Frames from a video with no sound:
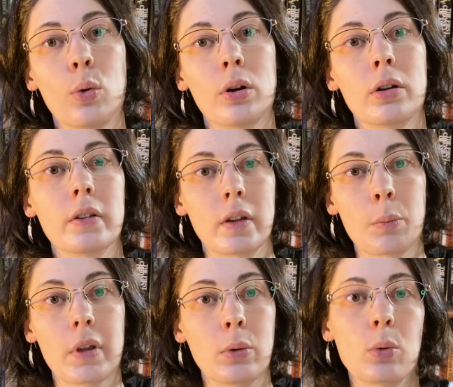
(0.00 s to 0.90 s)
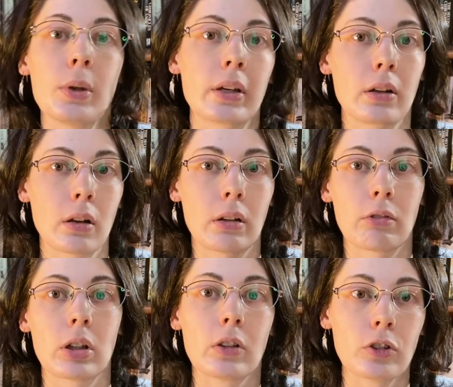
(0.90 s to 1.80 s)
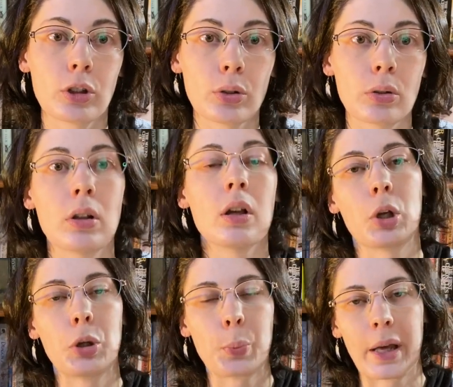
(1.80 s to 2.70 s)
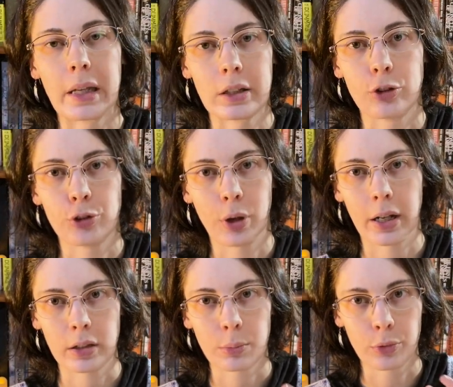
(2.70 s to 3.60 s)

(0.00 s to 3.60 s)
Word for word: or something will be occurring really soon, but you might get distracted